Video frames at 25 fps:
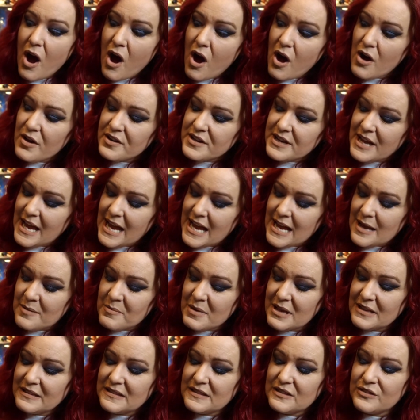on
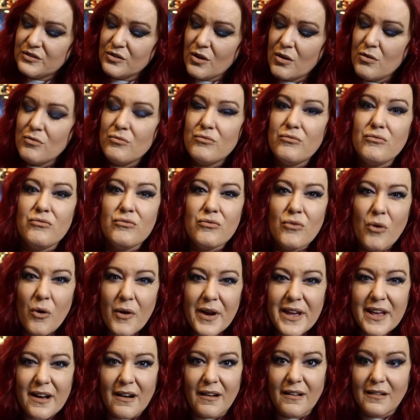him is so
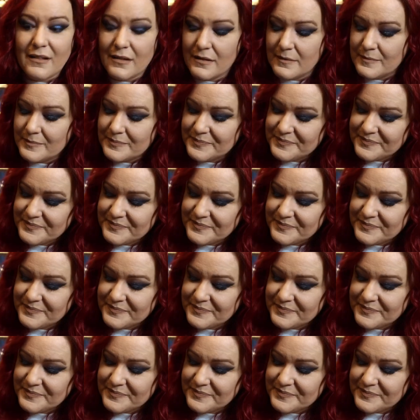royal.